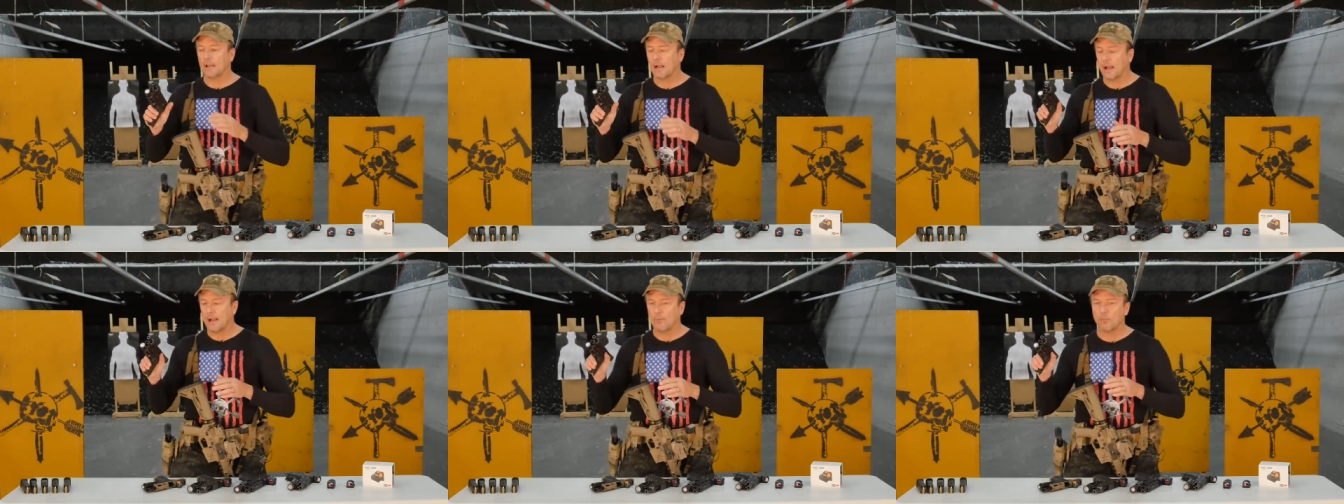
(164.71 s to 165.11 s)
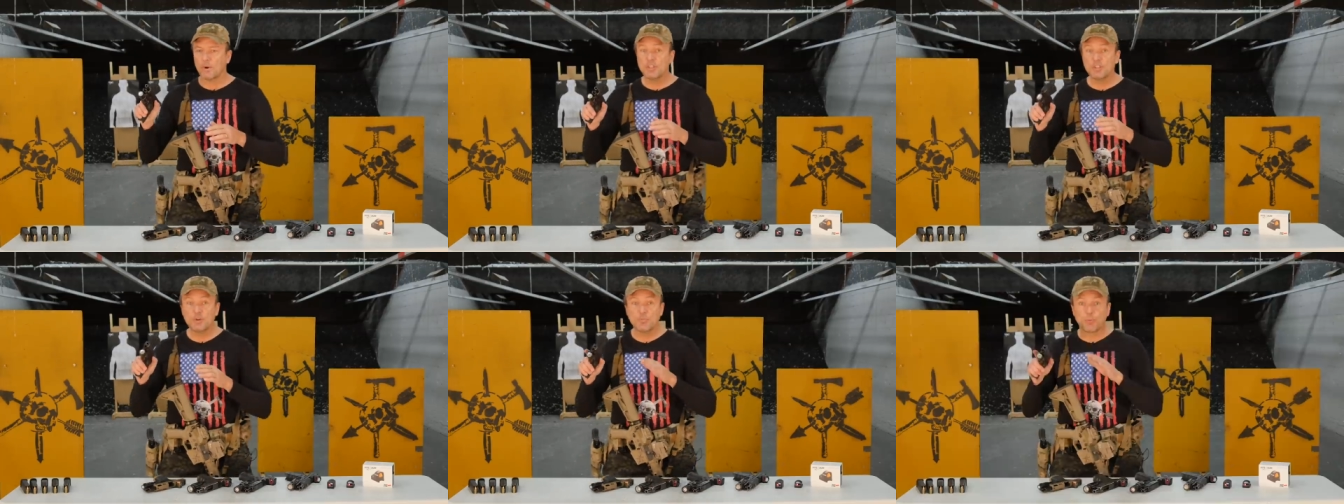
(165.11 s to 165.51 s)
Um,
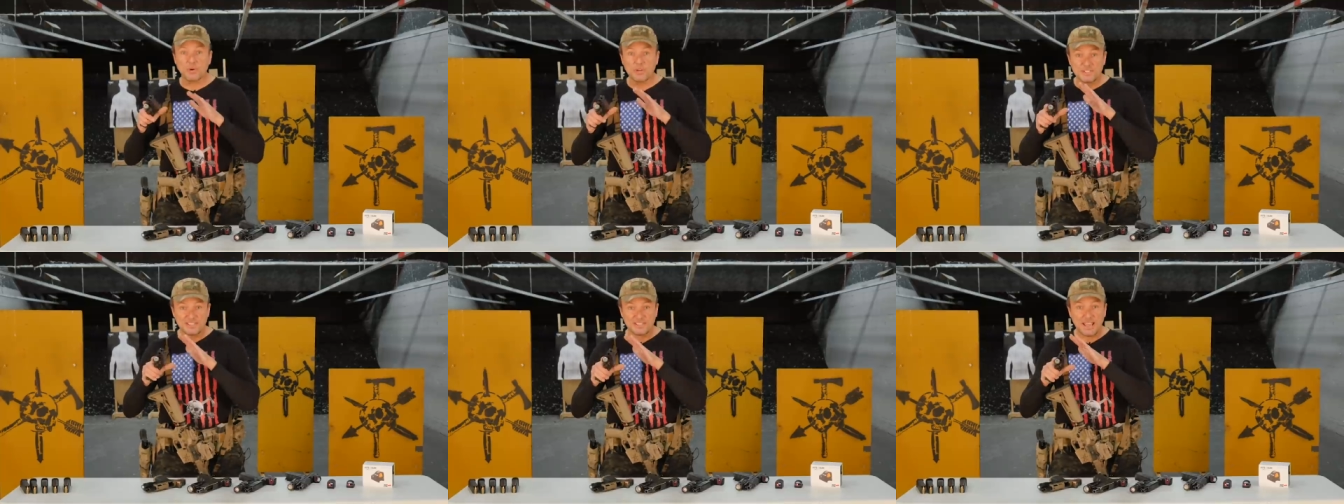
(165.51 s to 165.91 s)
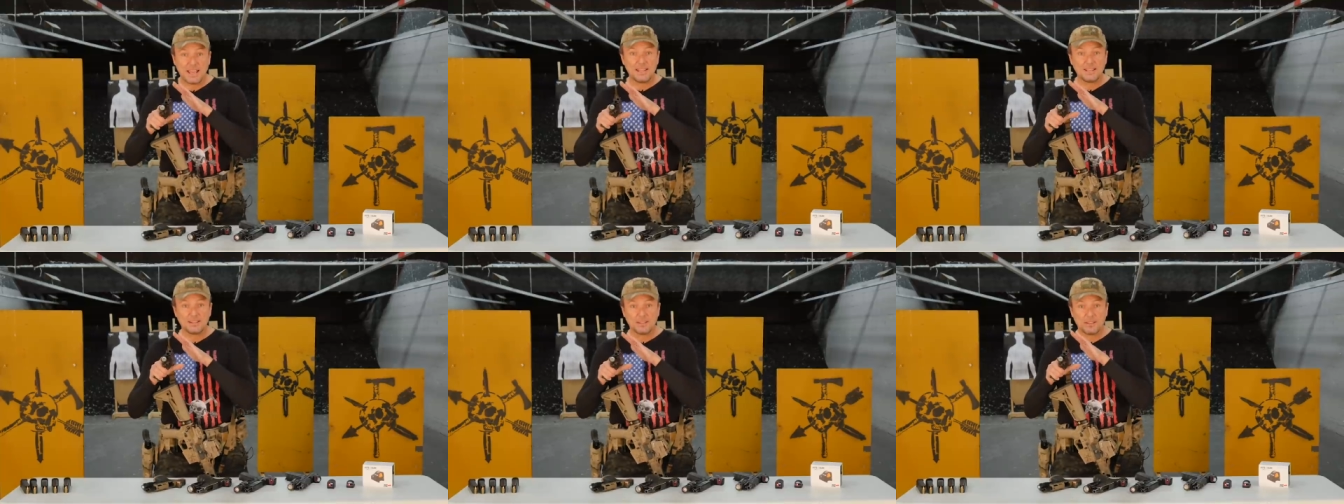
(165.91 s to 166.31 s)
when you
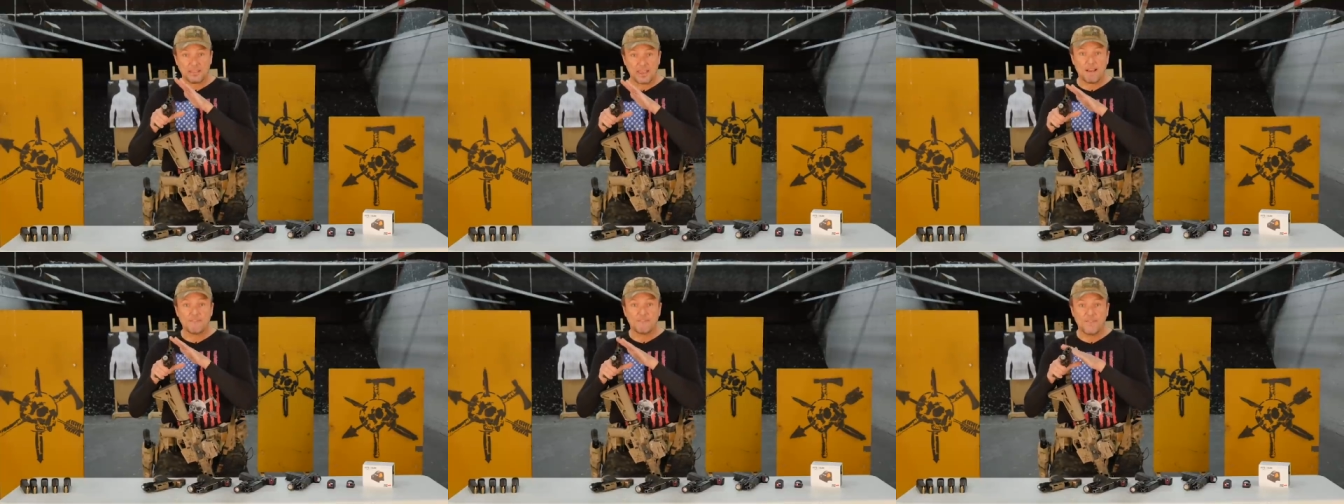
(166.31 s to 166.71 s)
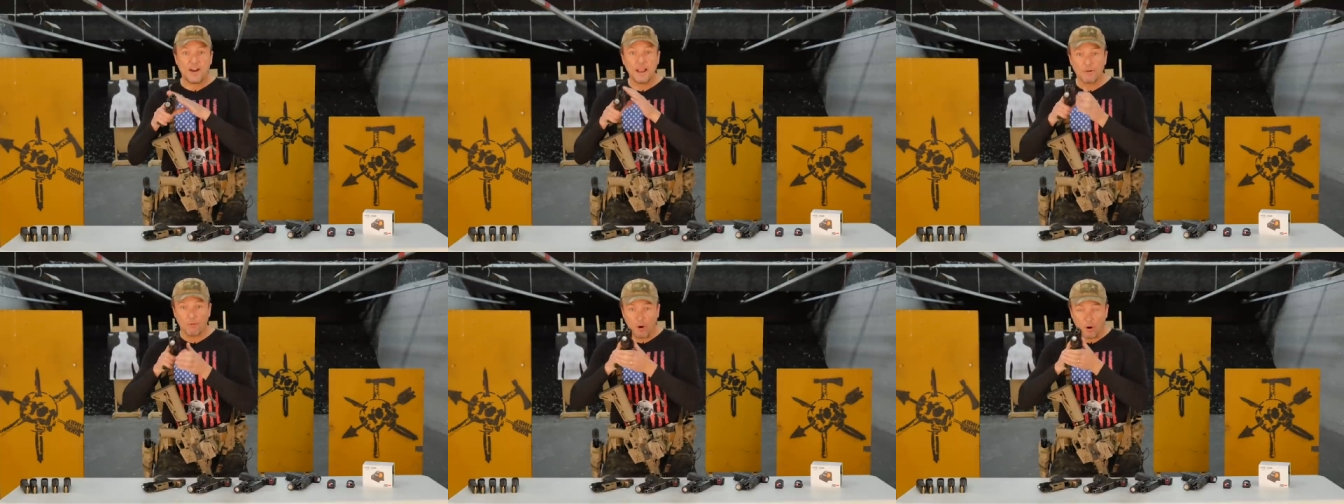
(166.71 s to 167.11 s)
present that
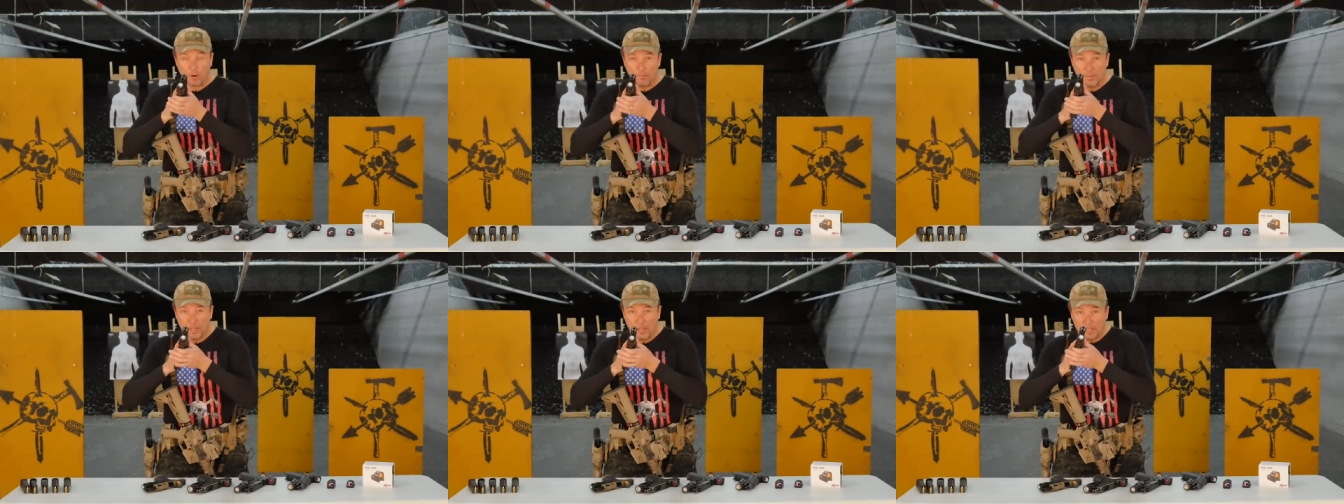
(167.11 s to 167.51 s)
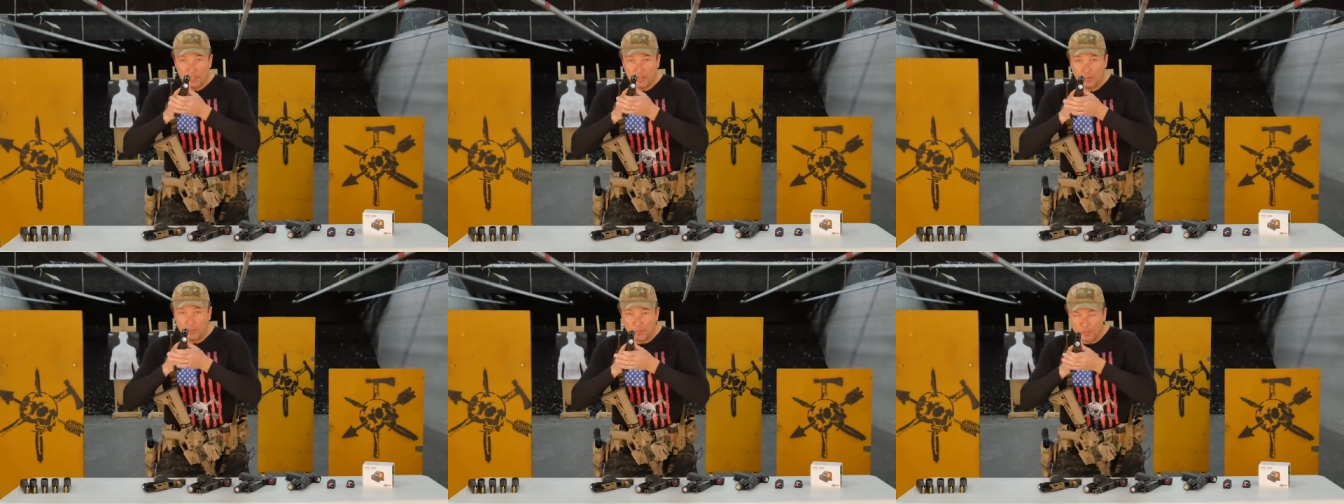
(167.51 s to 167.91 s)
firearm,
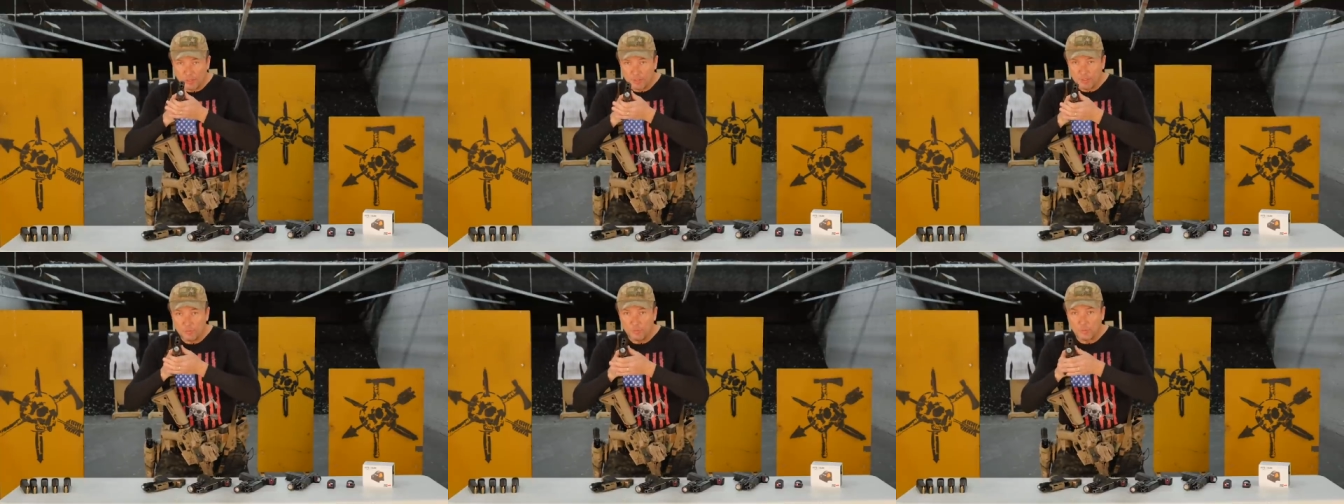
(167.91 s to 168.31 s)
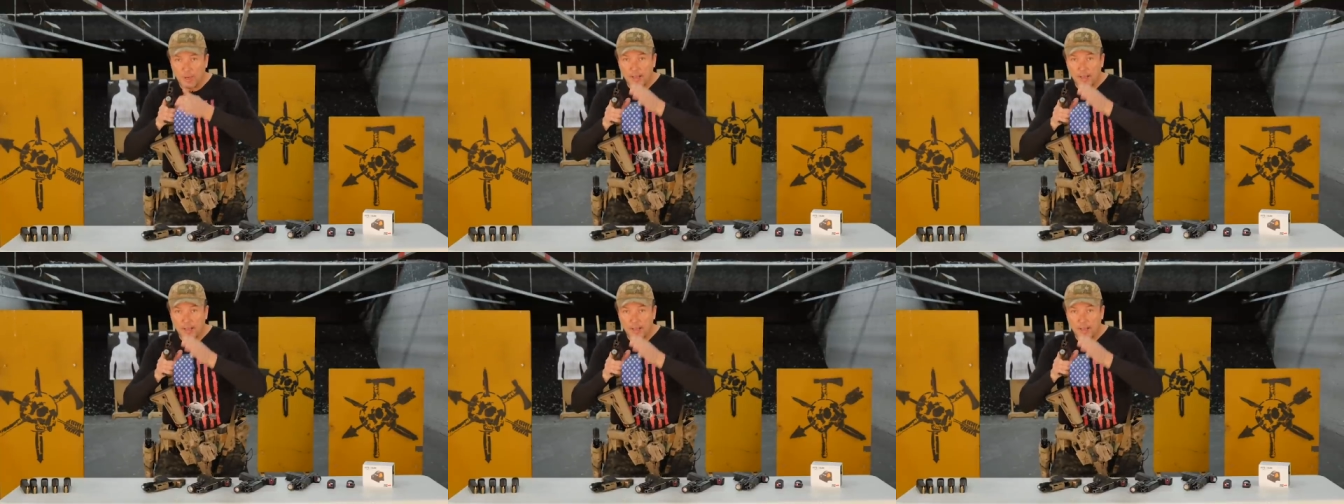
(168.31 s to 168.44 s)
you, you,